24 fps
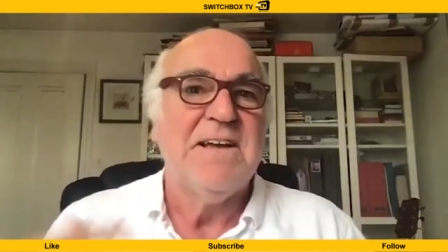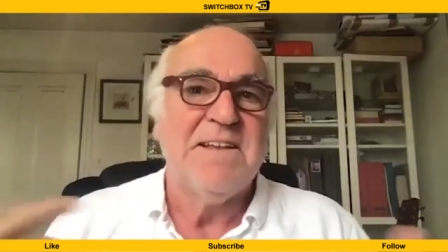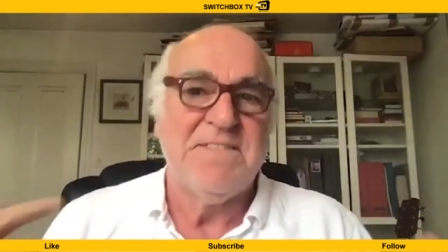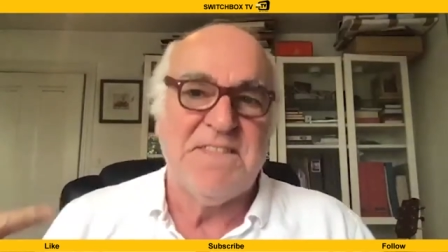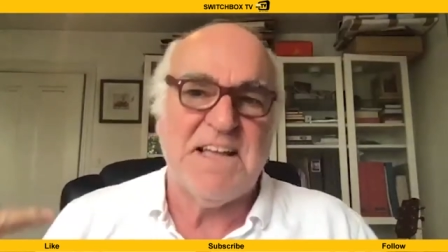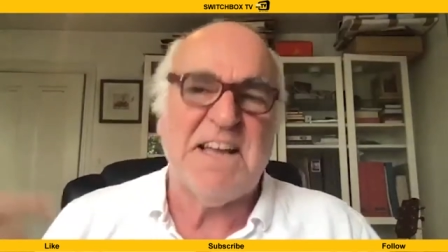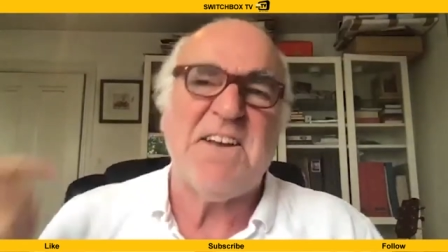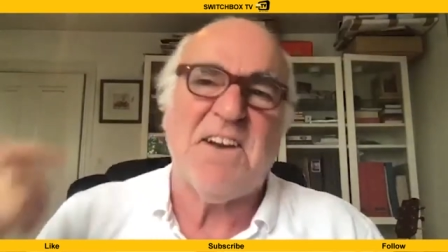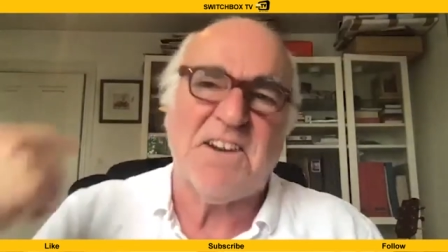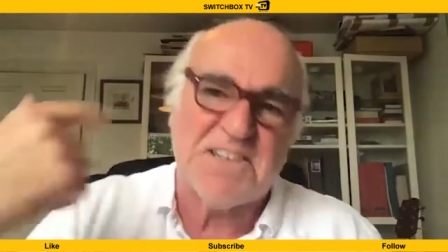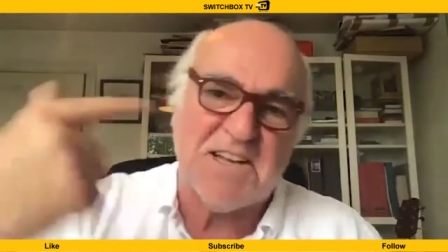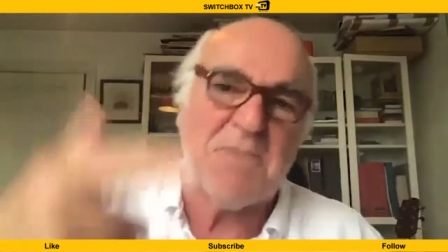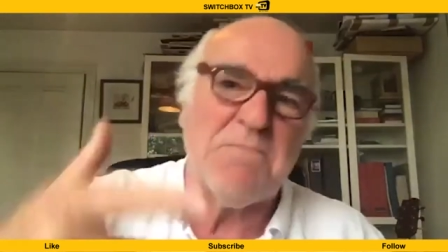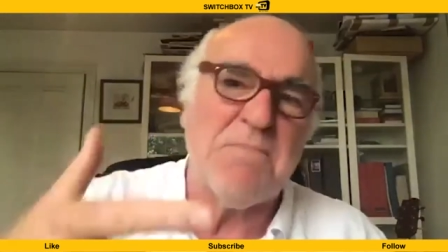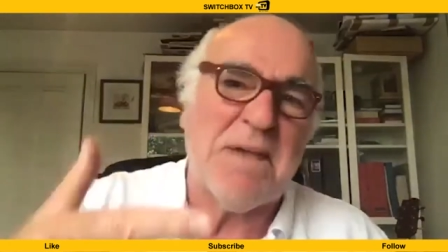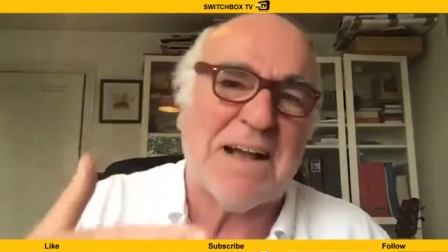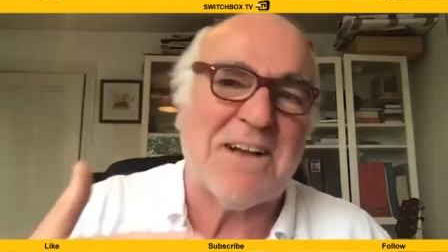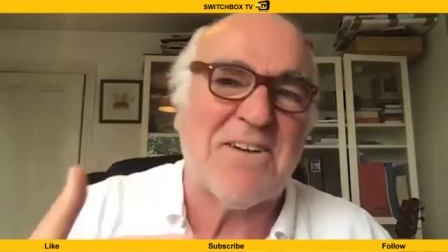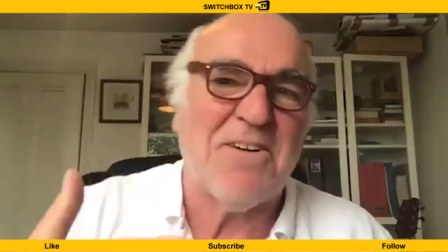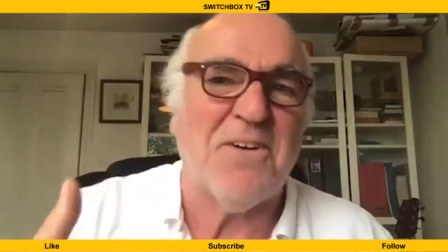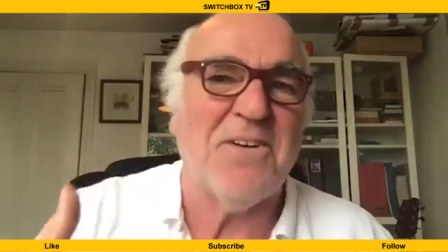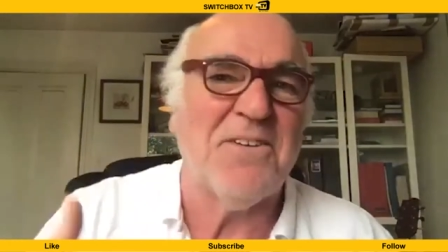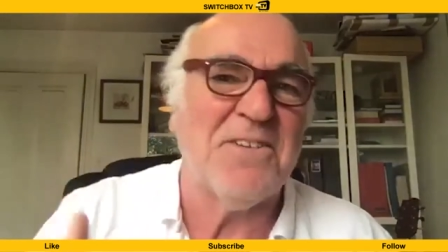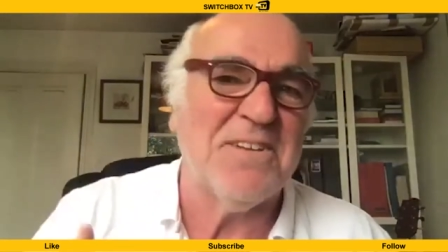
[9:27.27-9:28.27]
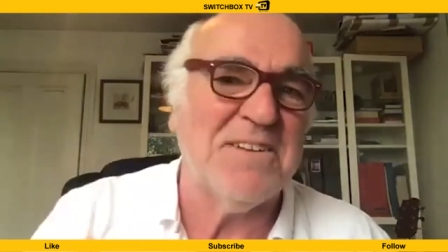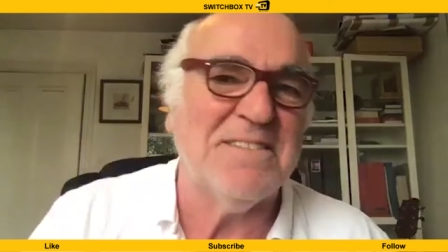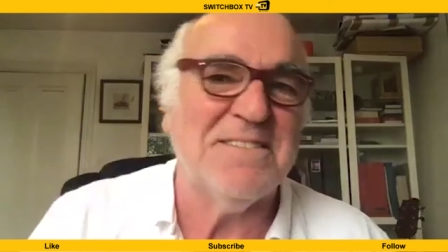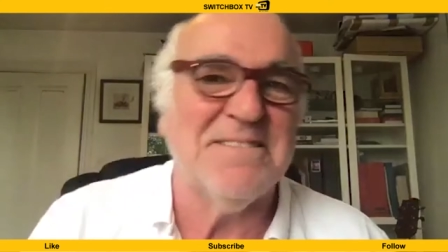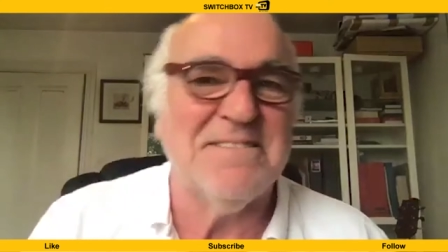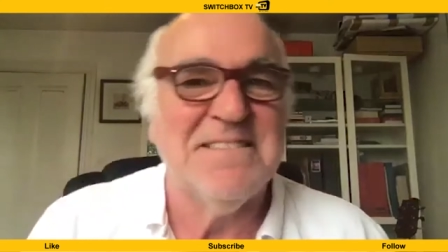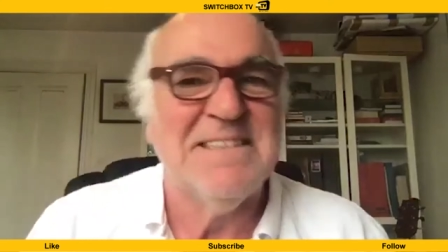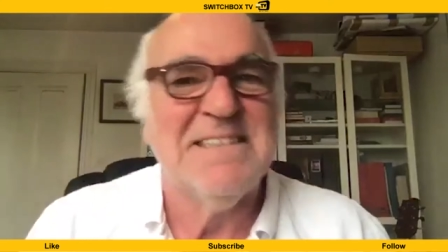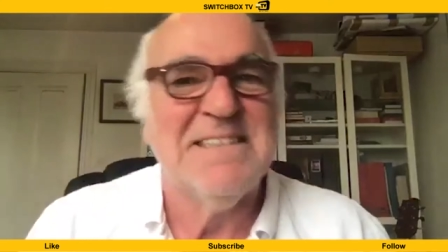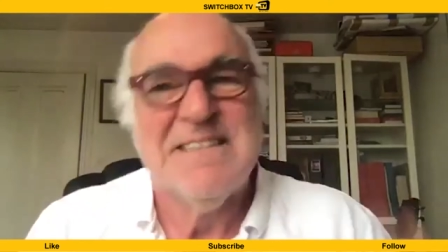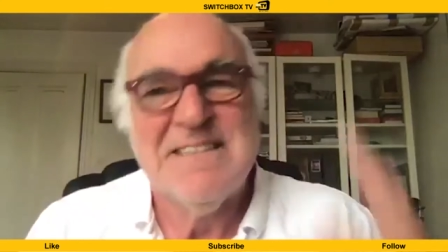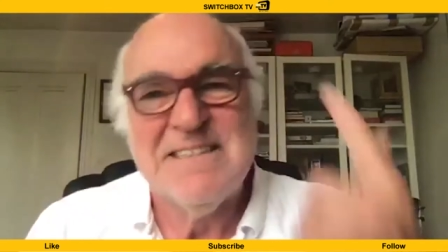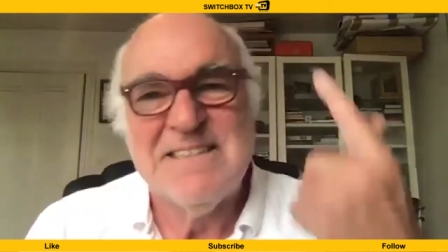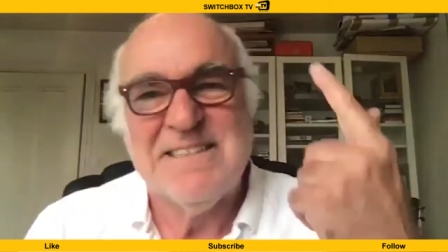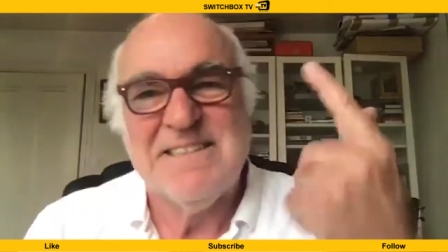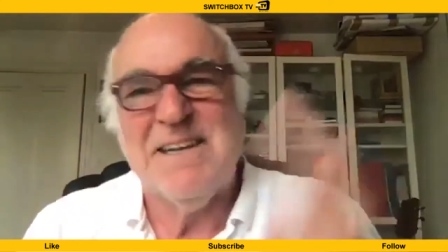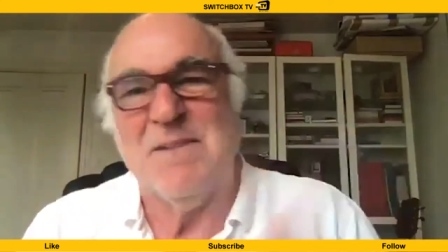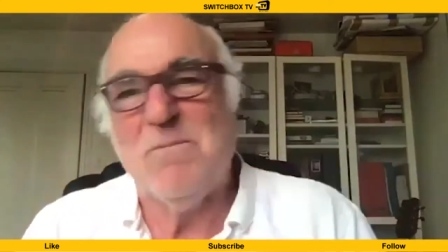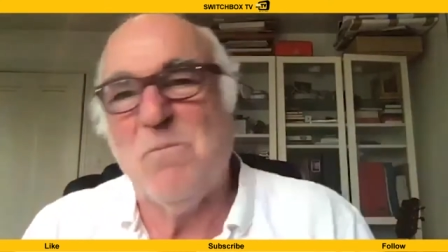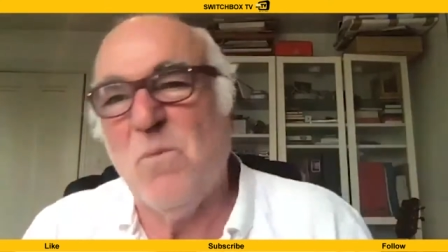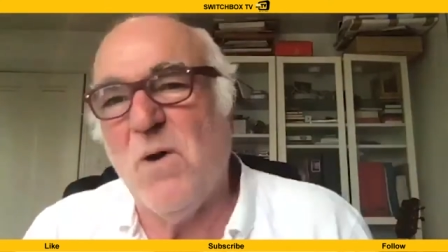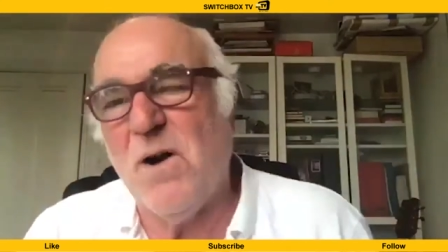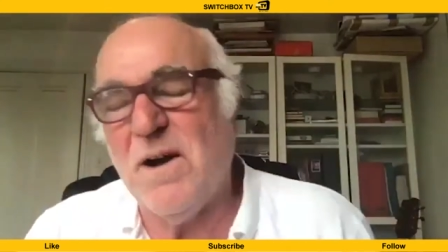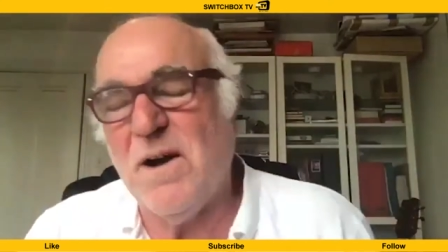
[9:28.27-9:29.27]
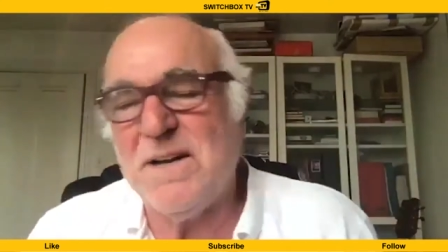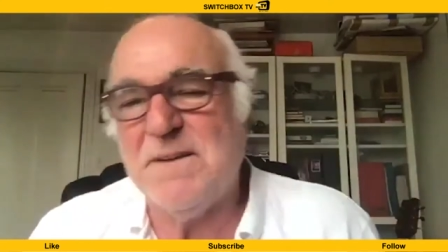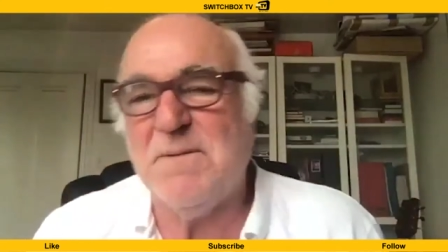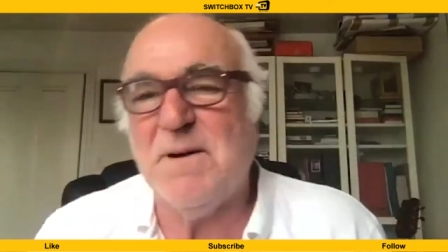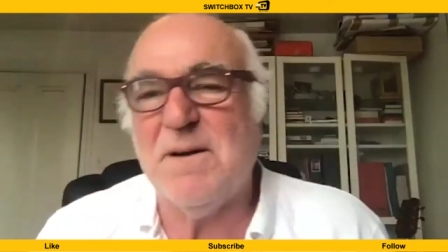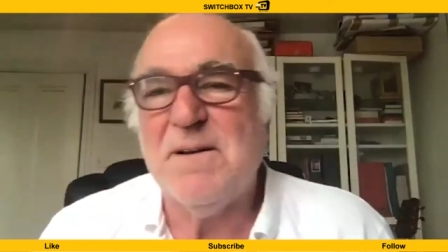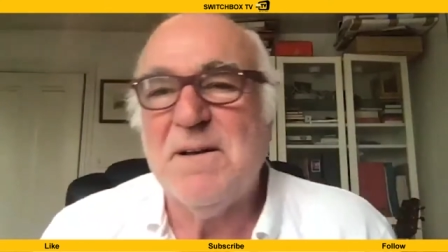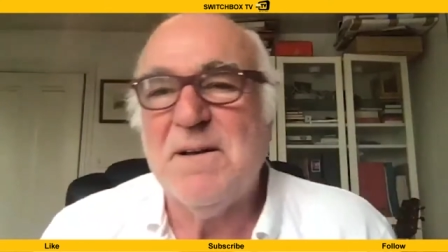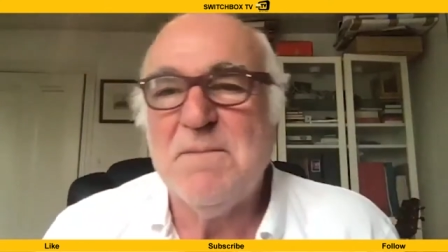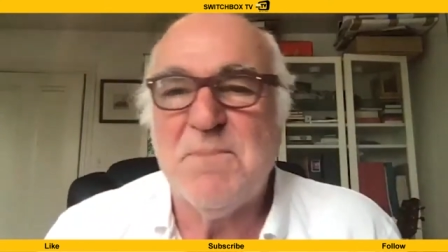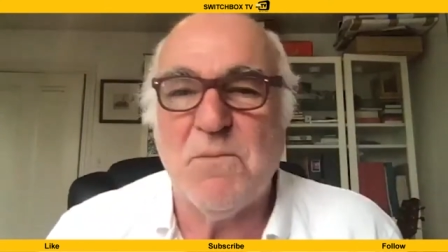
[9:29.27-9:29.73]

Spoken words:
Then I'd come back on and, yeah, wind them up.